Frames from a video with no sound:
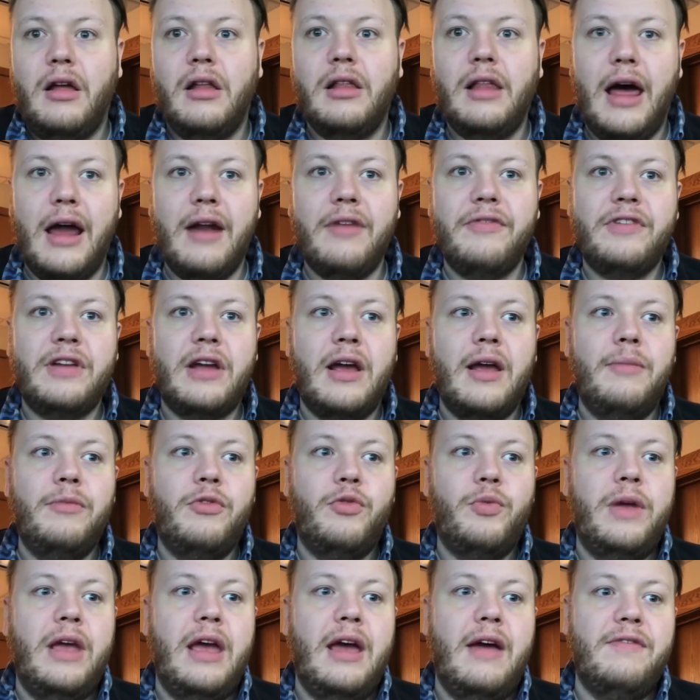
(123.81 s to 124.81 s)
A lot of
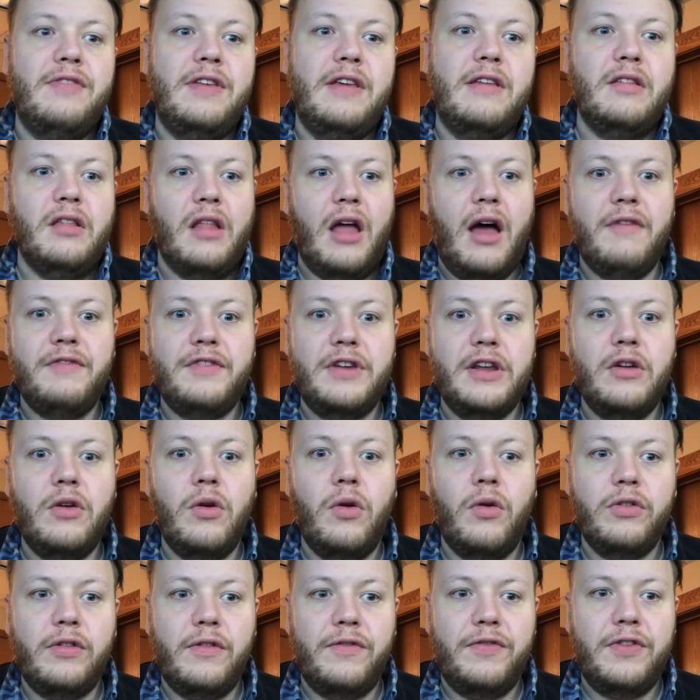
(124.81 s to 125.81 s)
times we have these lofty
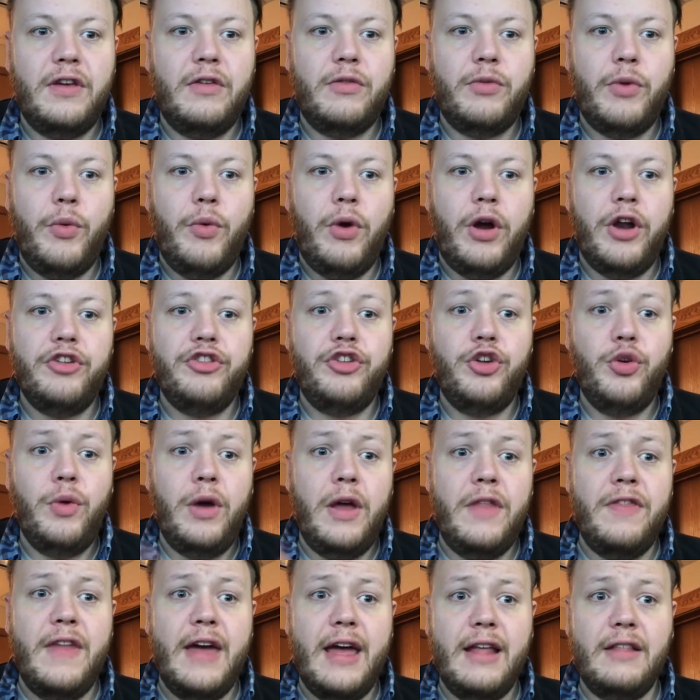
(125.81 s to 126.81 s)
goals of things we want to do,
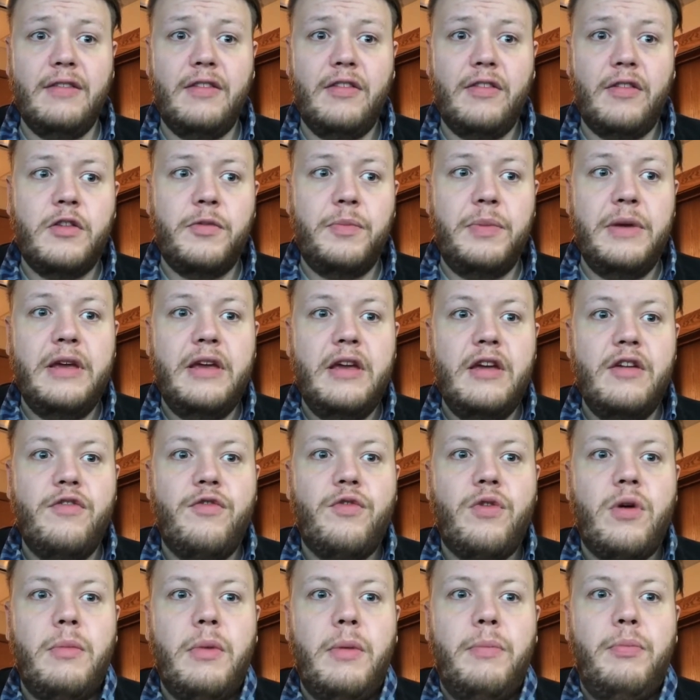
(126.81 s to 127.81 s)
and that's speaking
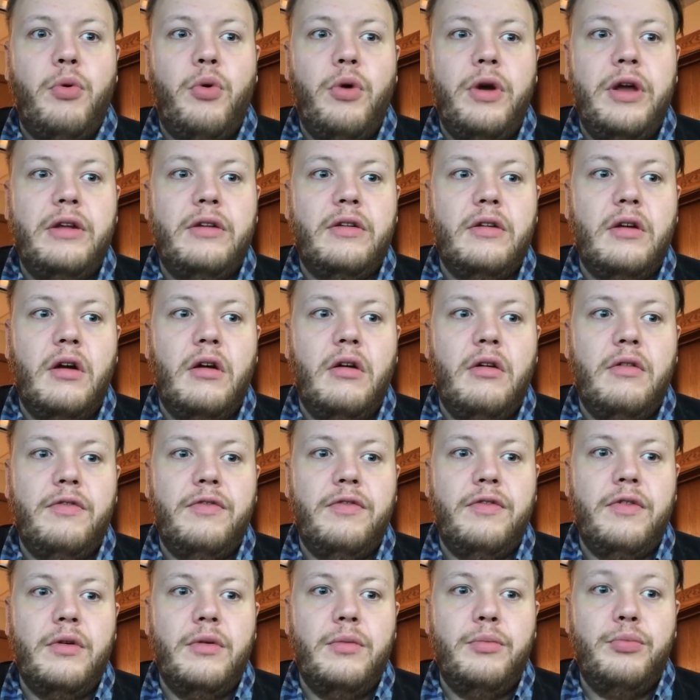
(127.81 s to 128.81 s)
from a point
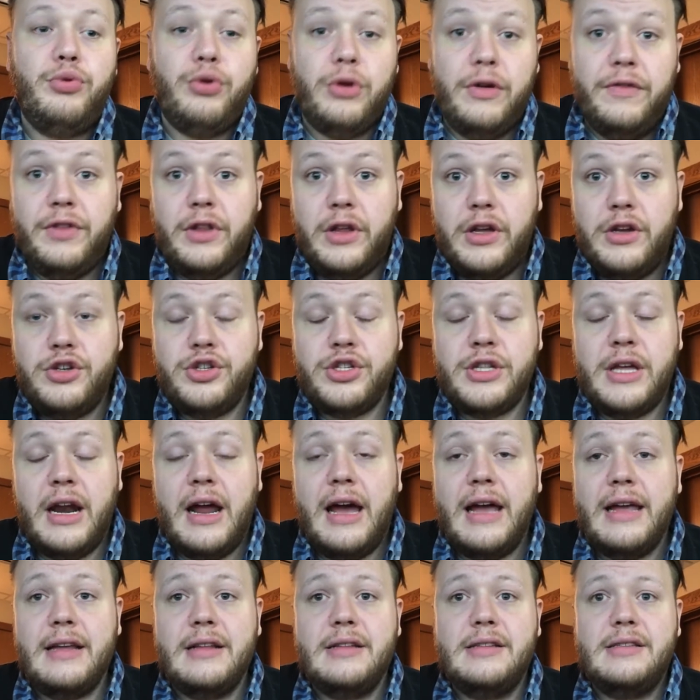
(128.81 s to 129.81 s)
of privilege that
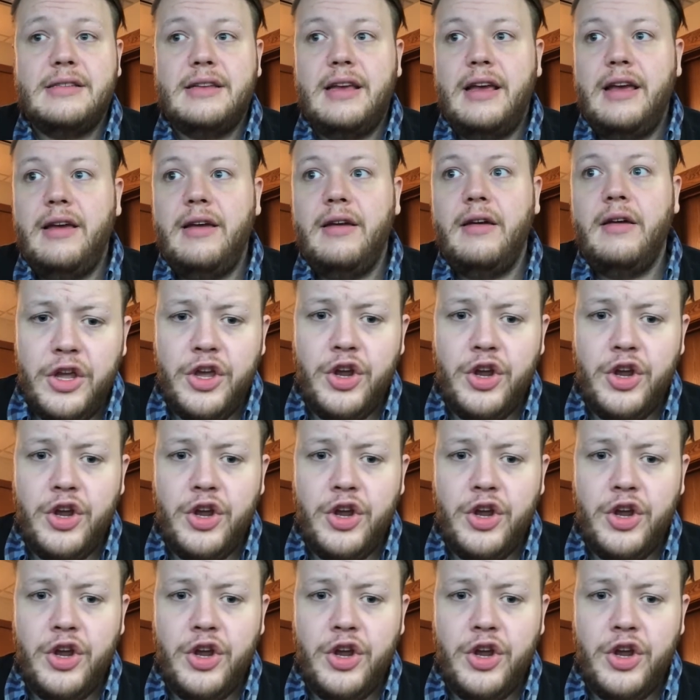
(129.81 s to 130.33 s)
I can say,